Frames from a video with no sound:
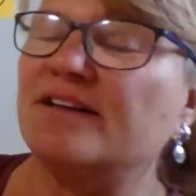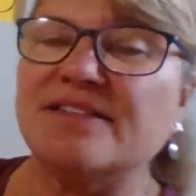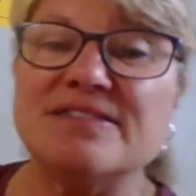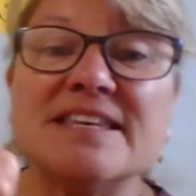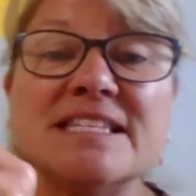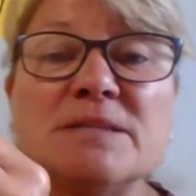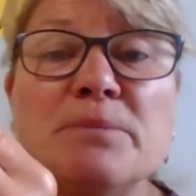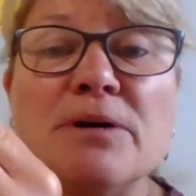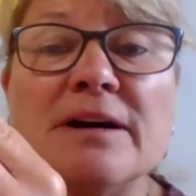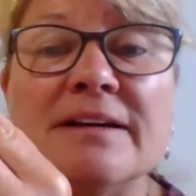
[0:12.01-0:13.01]
This
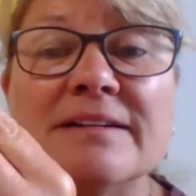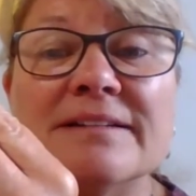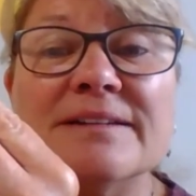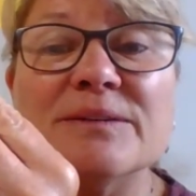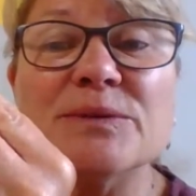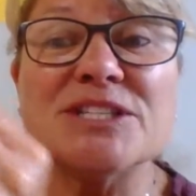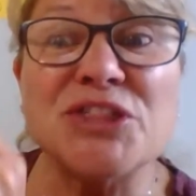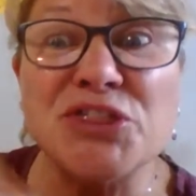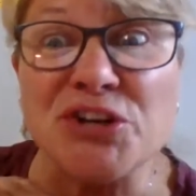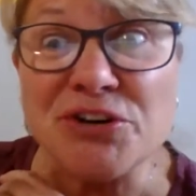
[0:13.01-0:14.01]
book was
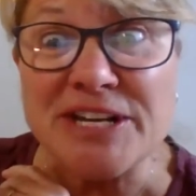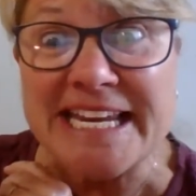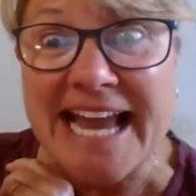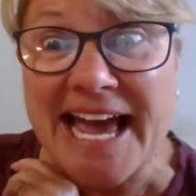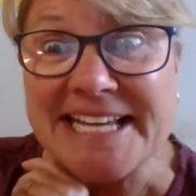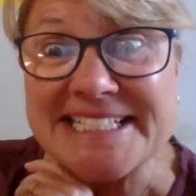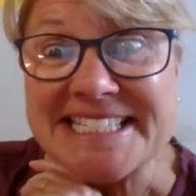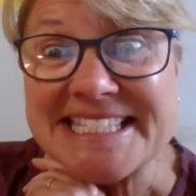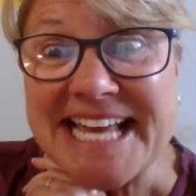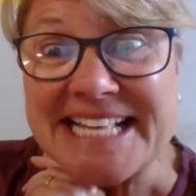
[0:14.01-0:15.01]
39
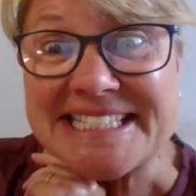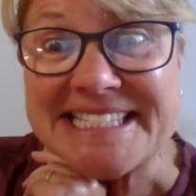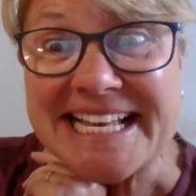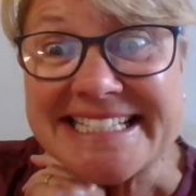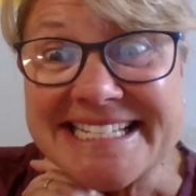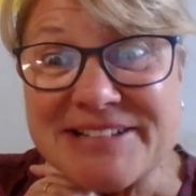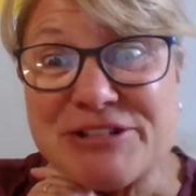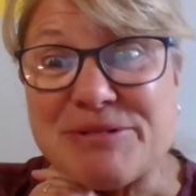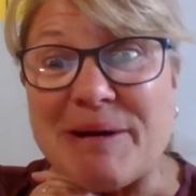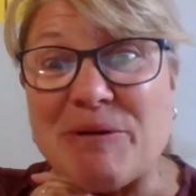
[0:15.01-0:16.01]
cents. That tells
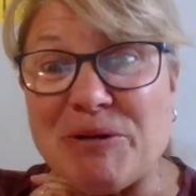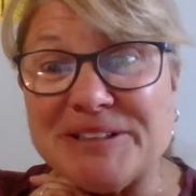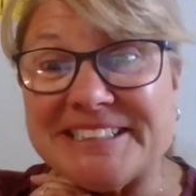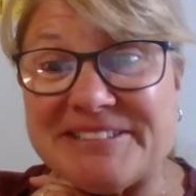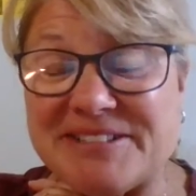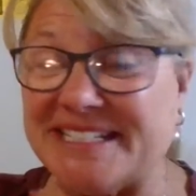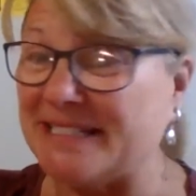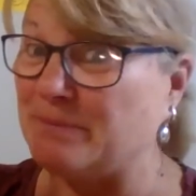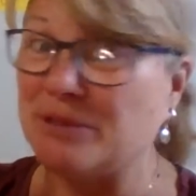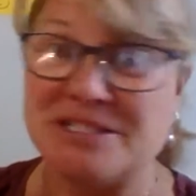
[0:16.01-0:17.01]
you how old it
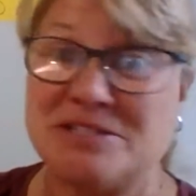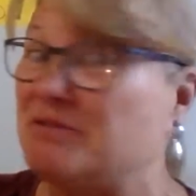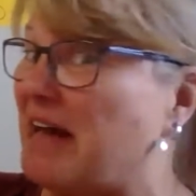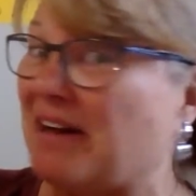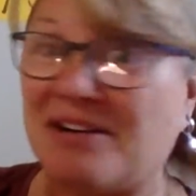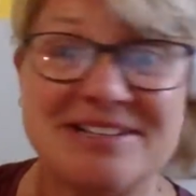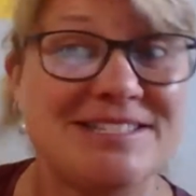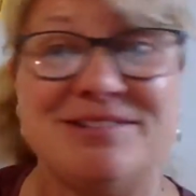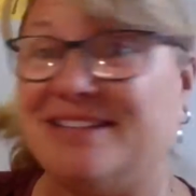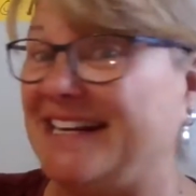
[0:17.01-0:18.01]
was. Books do not cost
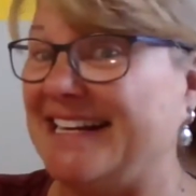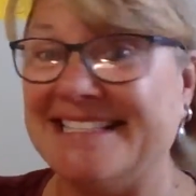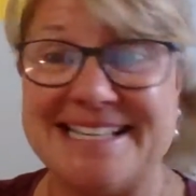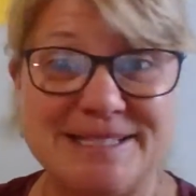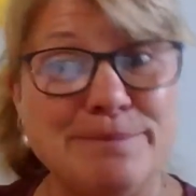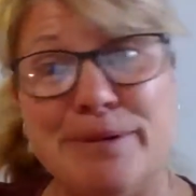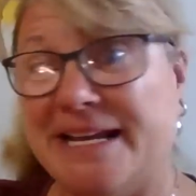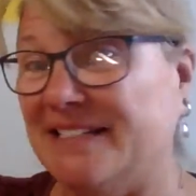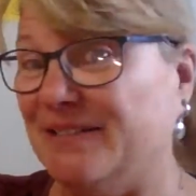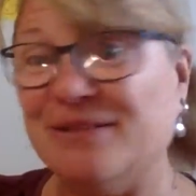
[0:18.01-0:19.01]
39 cents
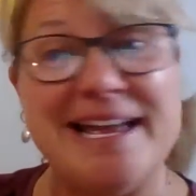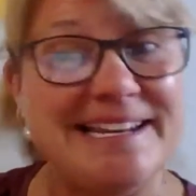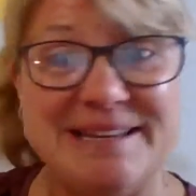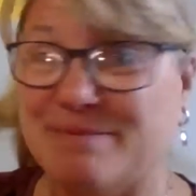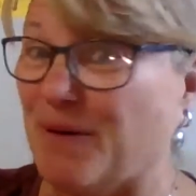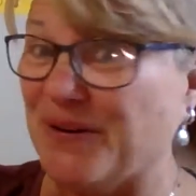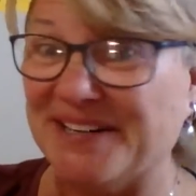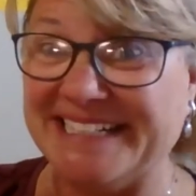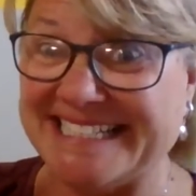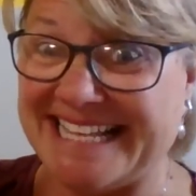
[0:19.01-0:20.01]
brand new anymore.
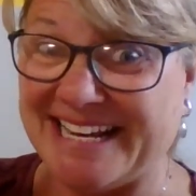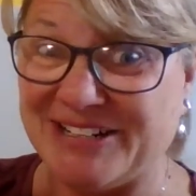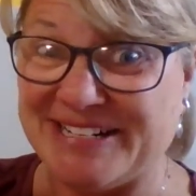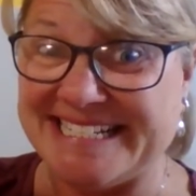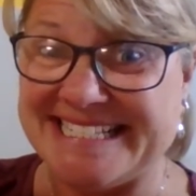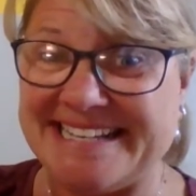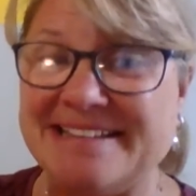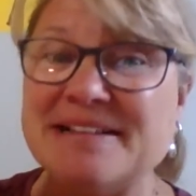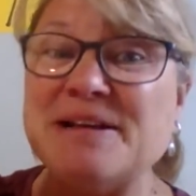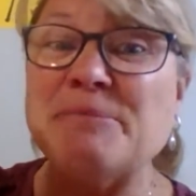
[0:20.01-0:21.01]
Isn't that crazy?
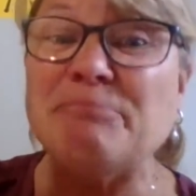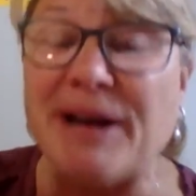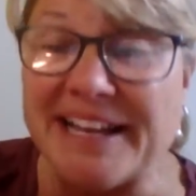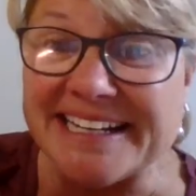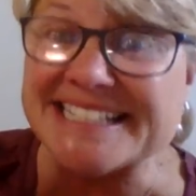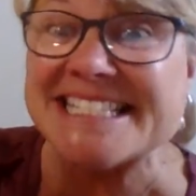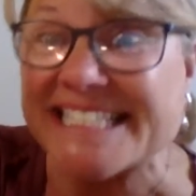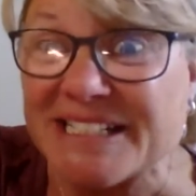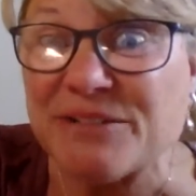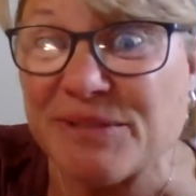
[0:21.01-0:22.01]
But it's
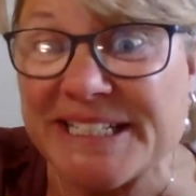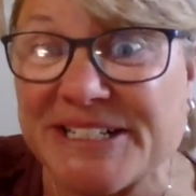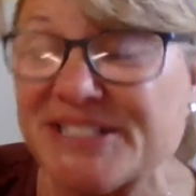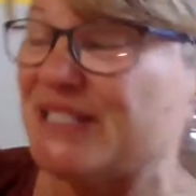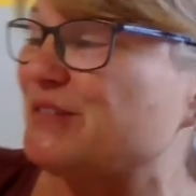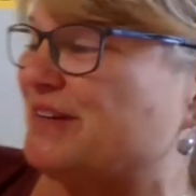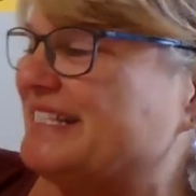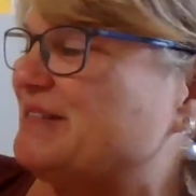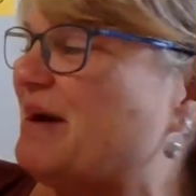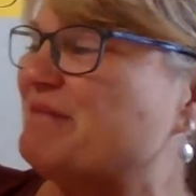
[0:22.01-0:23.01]
still a really good story,
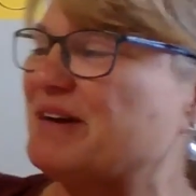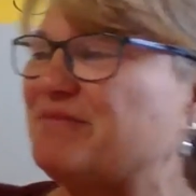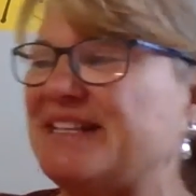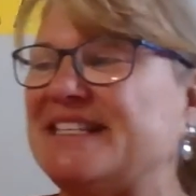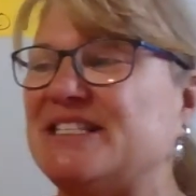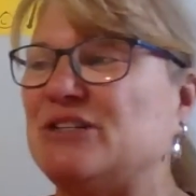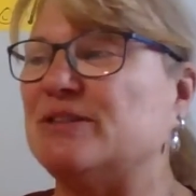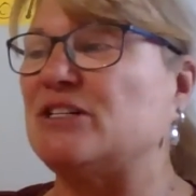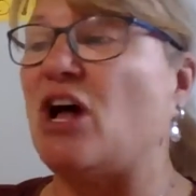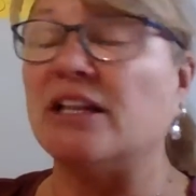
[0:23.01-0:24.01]
so I want to read this to you.
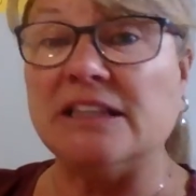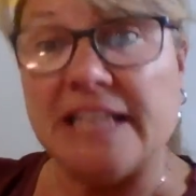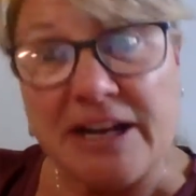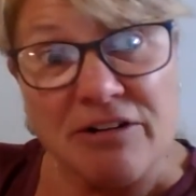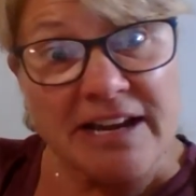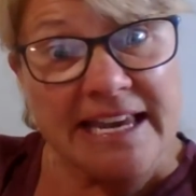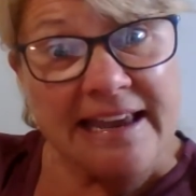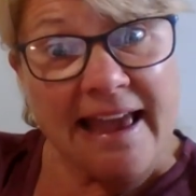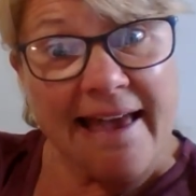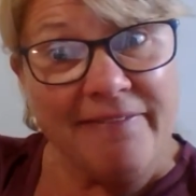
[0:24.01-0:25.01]
It's called Larry
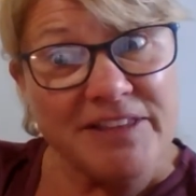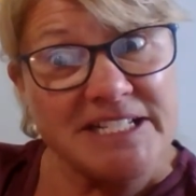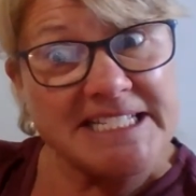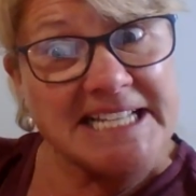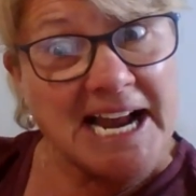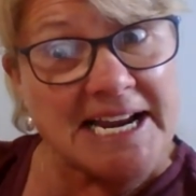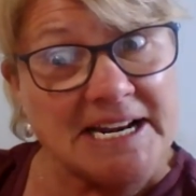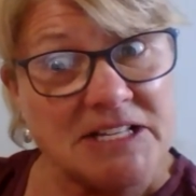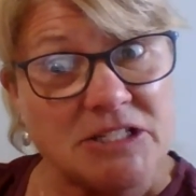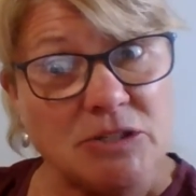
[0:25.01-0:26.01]
and the
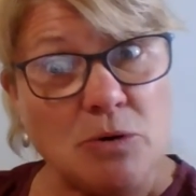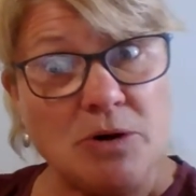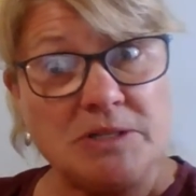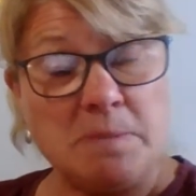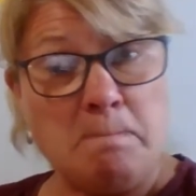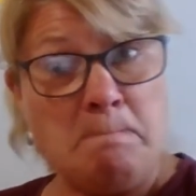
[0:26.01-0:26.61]
Dinosaurs.